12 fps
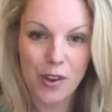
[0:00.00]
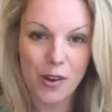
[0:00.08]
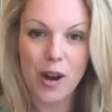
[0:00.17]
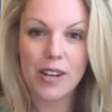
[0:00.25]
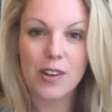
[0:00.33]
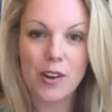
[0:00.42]
though,
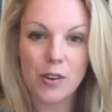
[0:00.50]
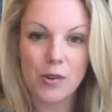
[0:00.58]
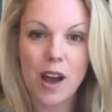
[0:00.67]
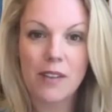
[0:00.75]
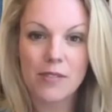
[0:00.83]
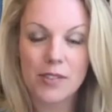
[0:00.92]
I know you
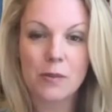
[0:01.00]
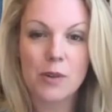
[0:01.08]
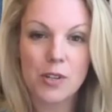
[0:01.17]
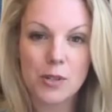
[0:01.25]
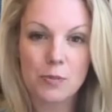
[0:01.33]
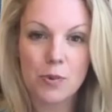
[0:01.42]
have so
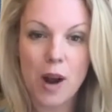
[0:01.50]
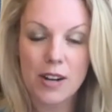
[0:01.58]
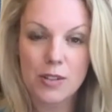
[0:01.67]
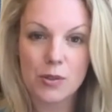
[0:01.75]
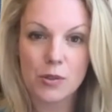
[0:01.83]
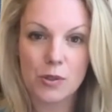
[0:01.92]
much
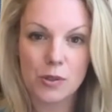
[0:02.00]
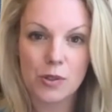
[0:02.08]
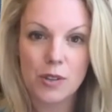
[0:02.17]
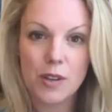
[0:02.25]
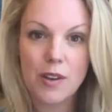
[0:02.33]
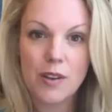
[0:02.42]
practical
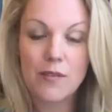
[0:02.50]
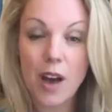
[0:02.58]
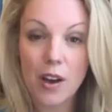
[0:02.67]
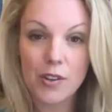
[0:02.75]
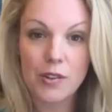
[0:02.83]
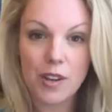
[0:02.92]

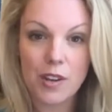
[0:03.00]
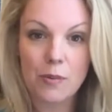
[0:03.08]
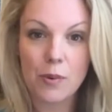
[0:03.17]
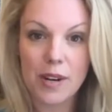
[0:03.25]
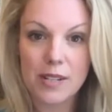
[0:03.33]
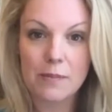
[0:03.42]
value that you
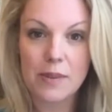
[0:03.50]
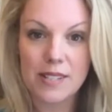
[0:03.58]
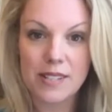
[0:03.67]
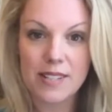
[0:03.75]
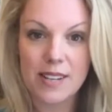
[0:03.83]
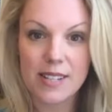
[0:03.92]
bring to
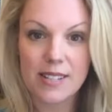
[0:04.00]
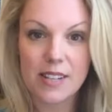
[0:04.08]
businesses.